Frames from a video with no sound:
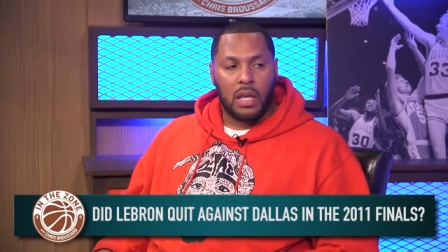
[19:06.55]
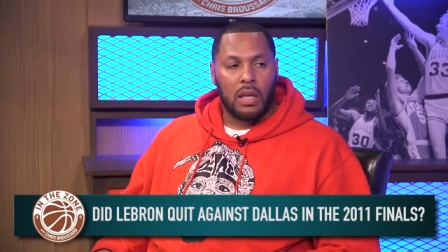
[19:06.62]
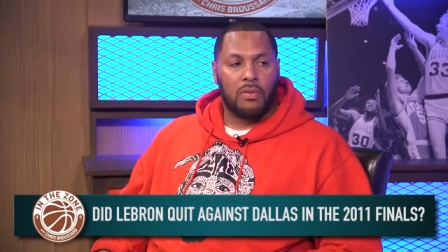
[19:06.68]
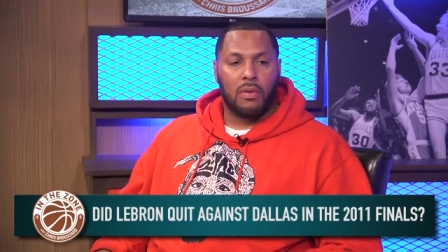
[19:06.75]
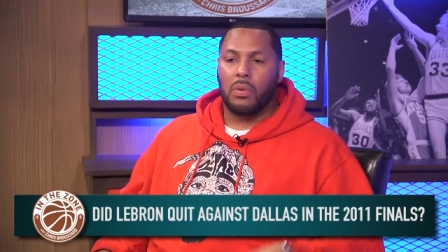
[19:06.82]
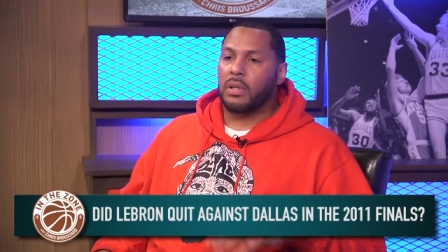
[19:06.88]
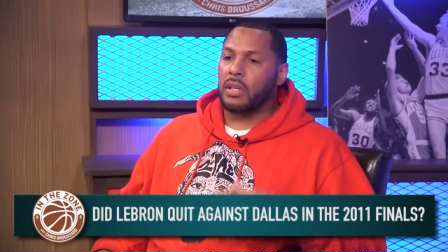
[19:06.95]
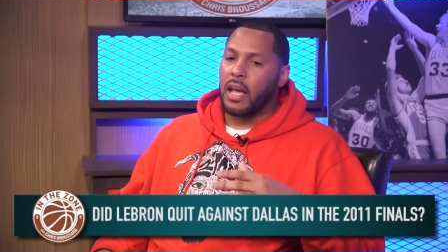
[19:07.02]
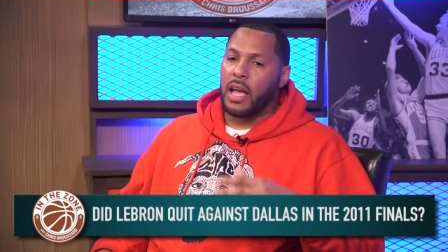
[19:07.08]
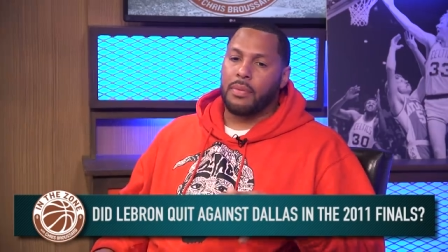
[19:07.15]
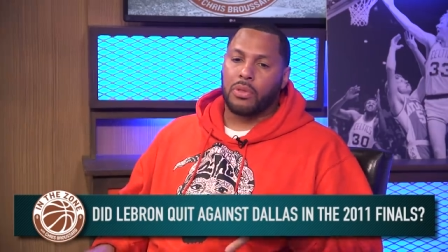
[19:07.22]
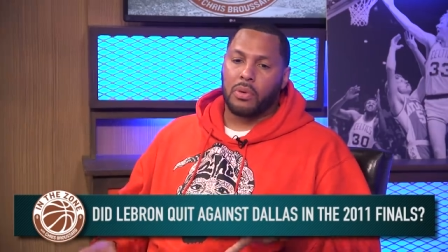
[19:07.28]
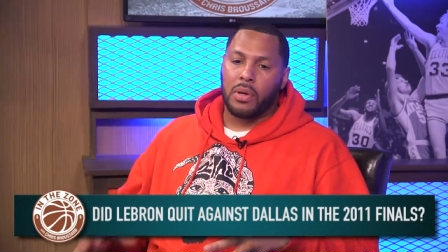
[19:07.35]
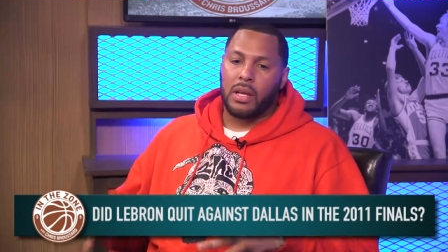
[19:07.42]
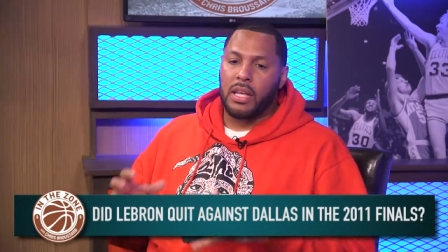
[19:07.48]
Even with
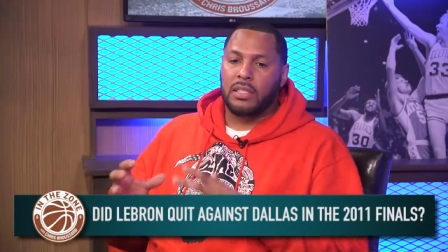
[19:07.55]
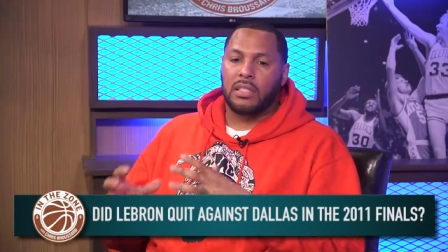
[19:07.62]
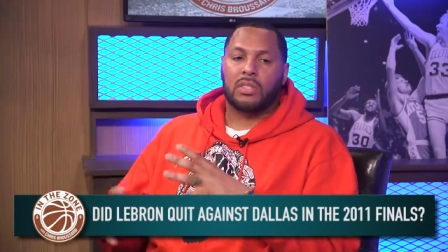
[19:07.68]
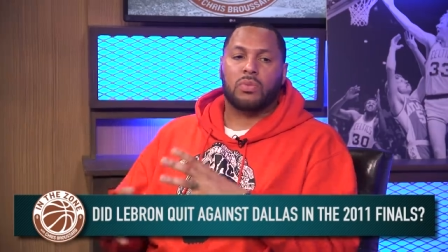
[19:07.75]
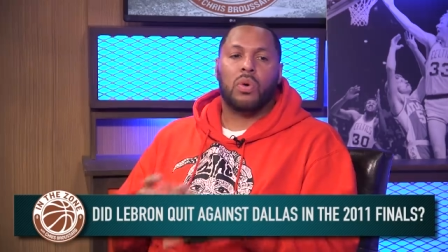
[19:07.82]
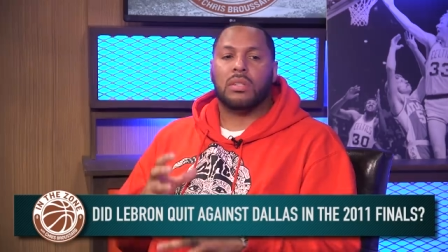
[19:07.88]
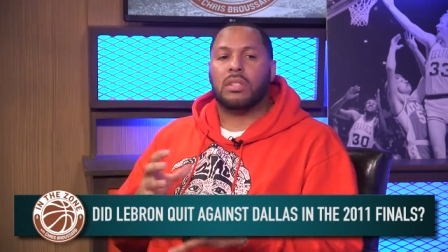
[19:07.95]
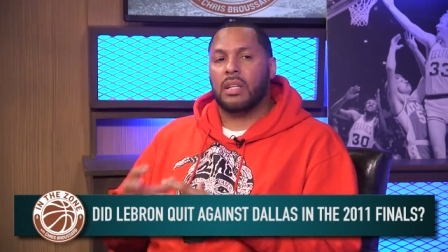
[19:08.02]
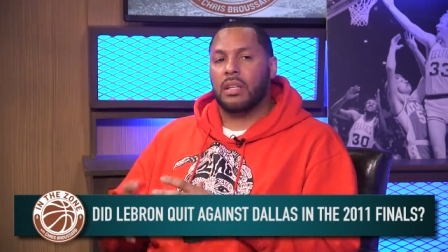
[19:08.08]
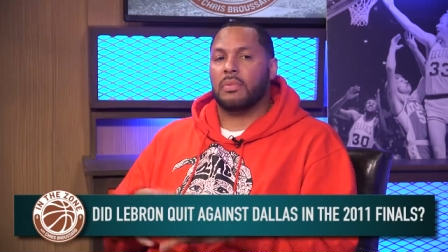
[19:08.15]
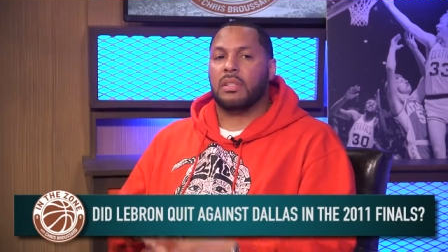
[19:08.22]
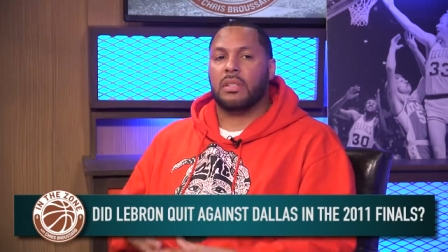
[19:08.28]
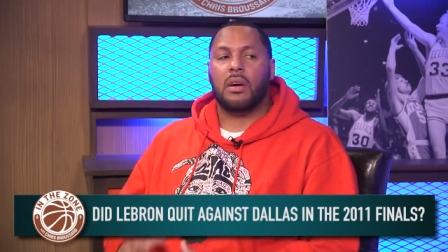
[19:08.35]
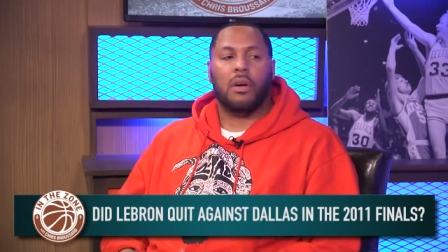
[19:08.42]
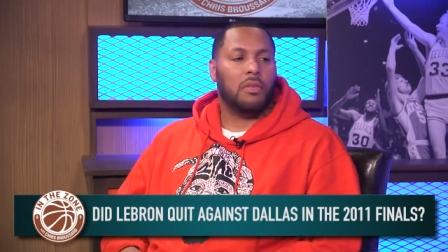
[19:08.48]
game three, he just wasn't
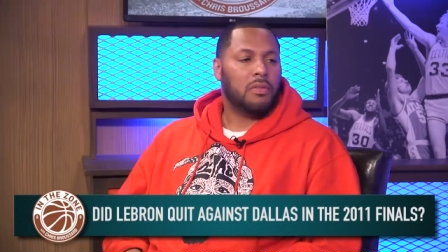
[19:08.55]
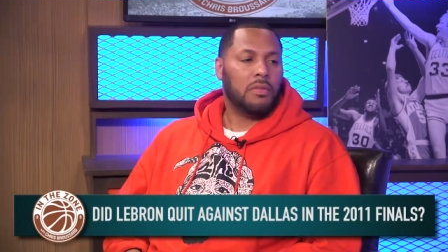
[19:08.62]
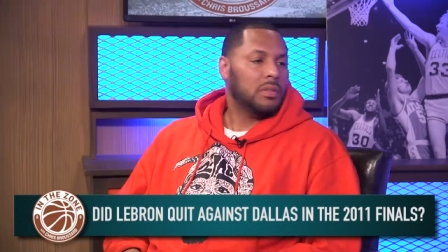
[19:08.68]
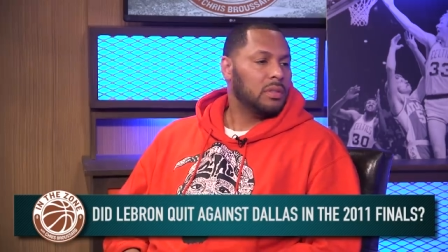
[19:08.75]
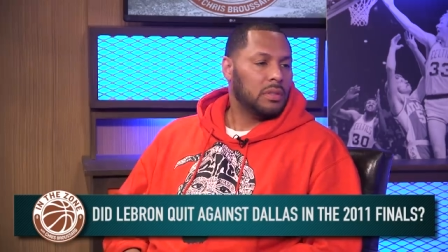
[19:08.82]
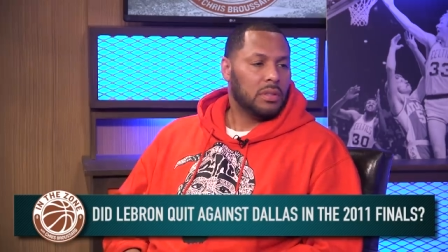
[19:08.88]
himself.